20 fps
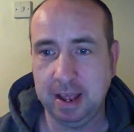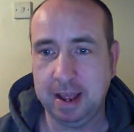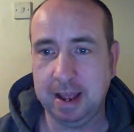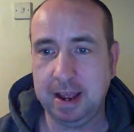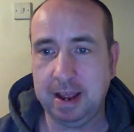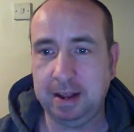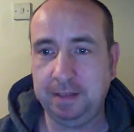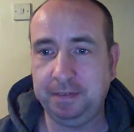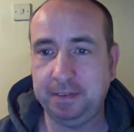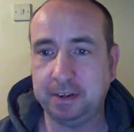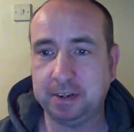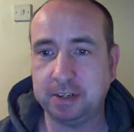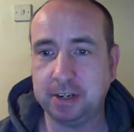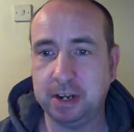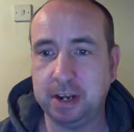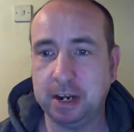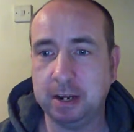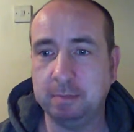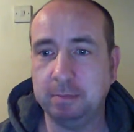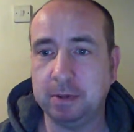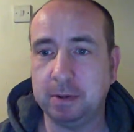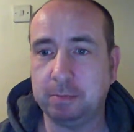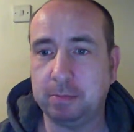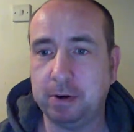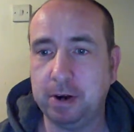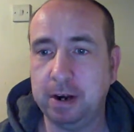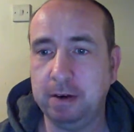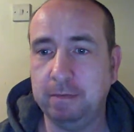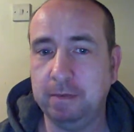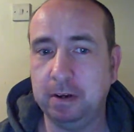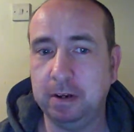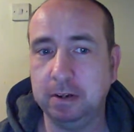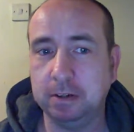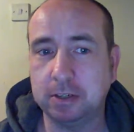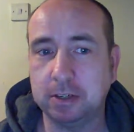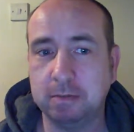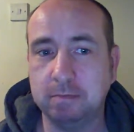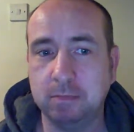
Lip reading: At the time, the prevalent